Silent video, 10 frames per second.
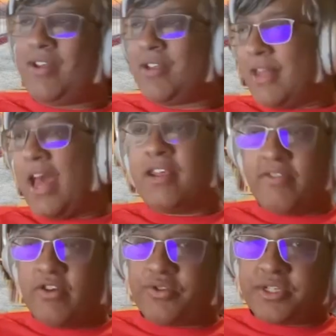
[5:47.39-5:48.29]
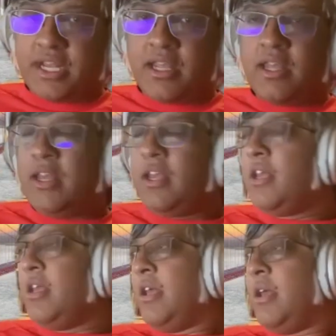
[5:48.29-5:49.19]
Like, that is interesting,
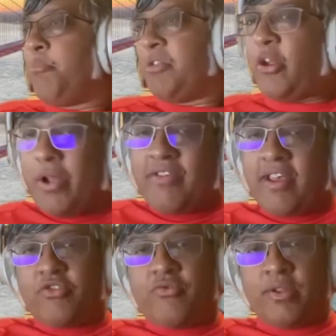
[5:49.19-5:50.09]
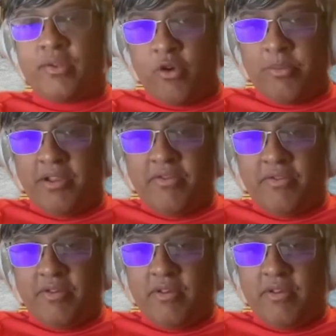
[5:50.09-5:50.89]
but there is a history of the Romans.